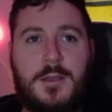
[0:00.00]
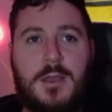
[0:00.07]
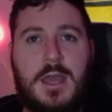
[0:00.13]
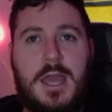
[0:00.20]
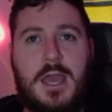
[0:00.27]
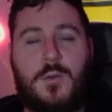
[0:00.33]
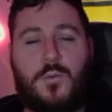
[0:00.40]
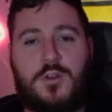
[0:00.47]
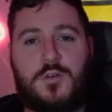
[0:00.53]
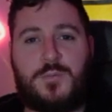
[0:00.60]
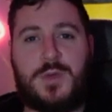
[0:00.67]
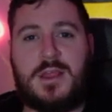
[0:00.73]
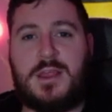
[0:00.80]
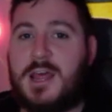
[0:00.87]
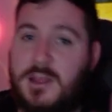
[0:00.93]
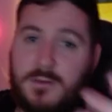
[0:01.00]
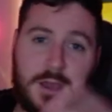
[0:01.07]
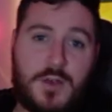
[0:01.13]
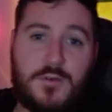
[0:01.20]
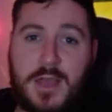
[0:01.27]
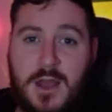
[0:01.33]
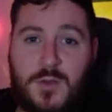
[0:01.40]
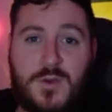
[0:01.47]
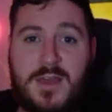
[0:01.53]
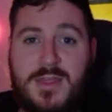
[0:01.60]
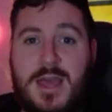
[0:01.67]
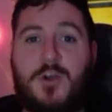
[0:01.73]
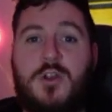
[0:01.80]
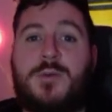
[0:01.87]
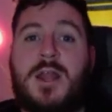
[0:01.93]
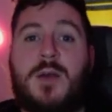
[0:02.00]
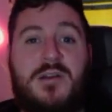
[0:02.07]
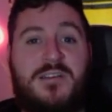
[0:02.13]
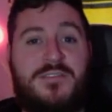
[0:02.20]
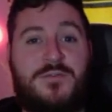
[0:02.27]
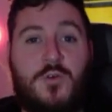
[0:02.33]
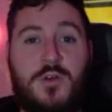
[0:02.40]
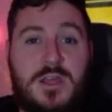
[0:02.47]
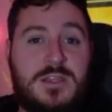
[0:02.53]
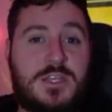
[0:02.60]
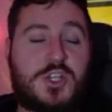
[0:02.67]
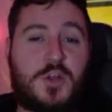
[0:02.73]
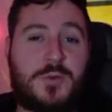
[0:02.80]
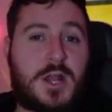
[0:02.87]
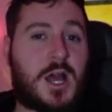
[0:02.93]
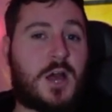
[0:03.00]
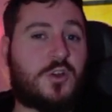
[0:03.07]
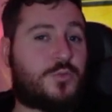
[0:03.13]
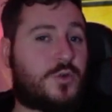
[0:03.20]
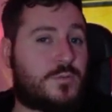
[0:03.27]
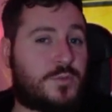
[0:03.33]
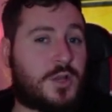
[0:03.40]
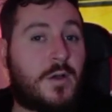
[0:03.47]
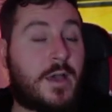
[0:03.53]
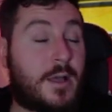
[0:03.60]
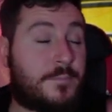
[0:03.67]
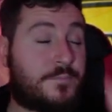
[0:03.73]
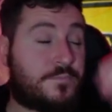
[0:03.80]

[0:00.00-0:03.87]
it would have been the other way around, where they would have been up by 40 and this could have been a 100-point blowout.